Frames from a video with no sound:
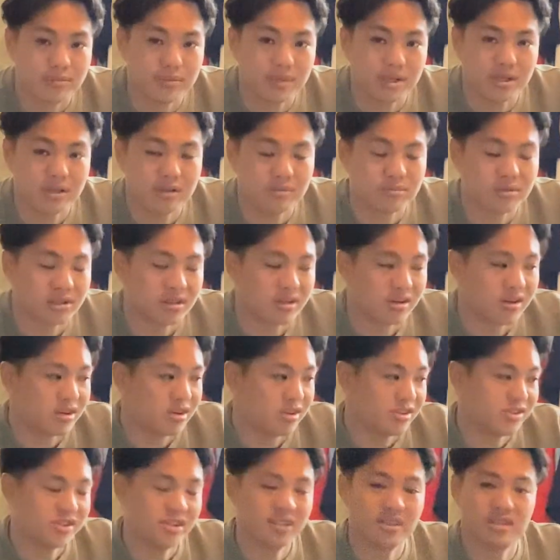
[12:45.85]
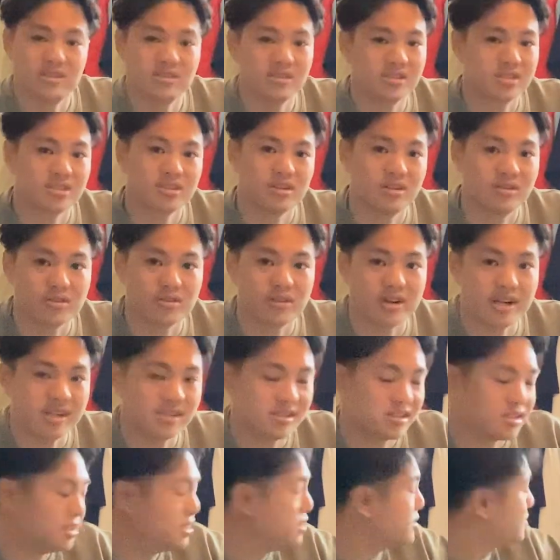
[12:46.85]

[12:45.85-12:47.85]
medium or large, and then just go crazy.